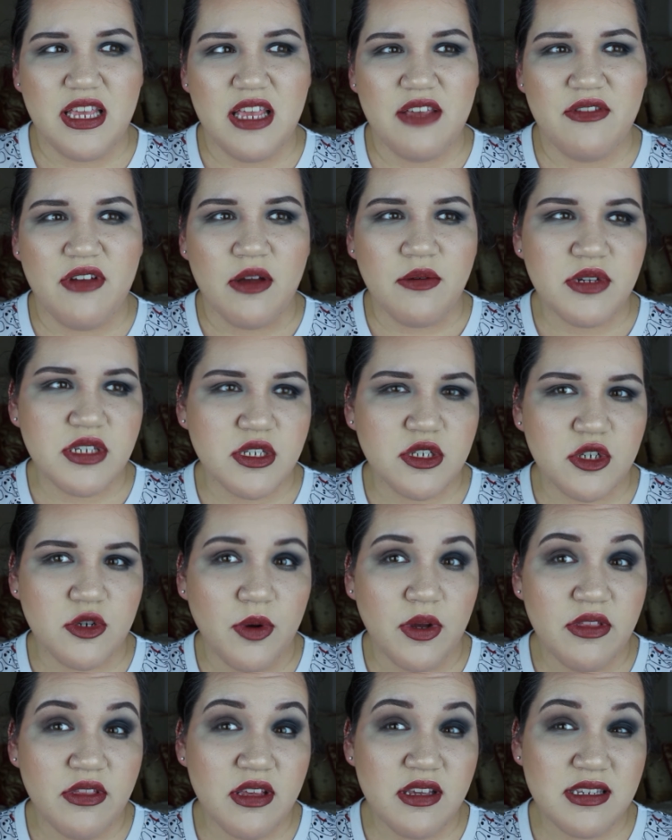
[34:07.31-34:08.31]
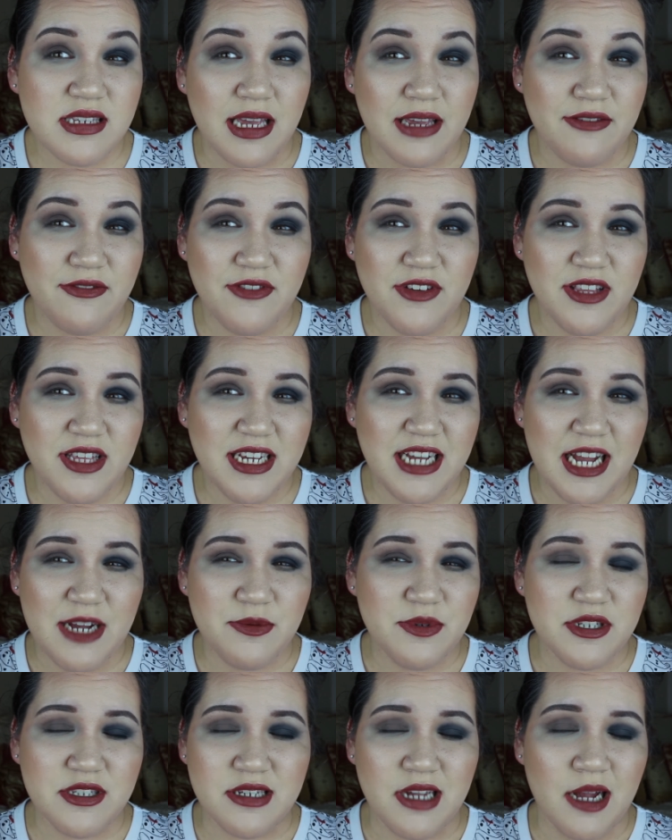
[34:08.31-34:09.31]
if I was new at this, I feel like I
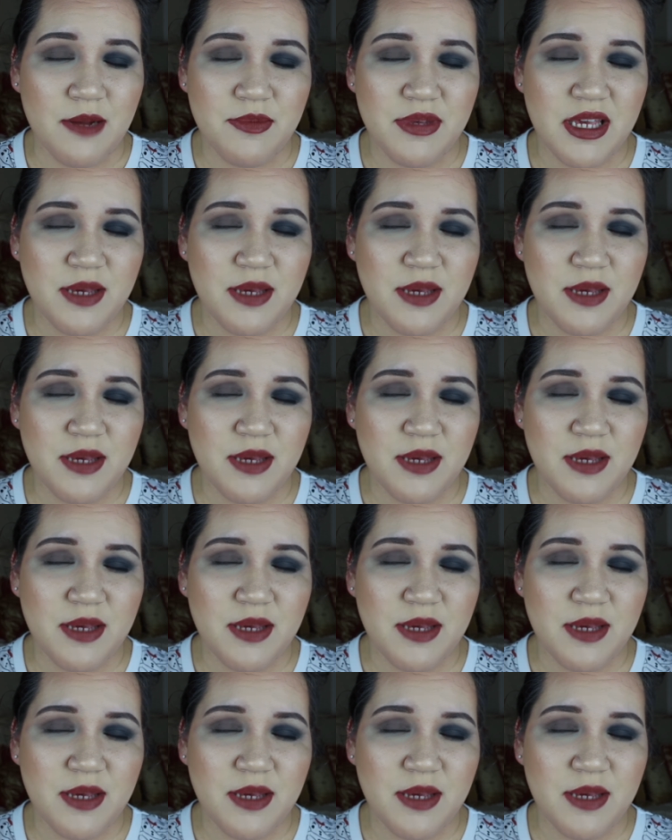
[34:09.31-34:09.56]
would not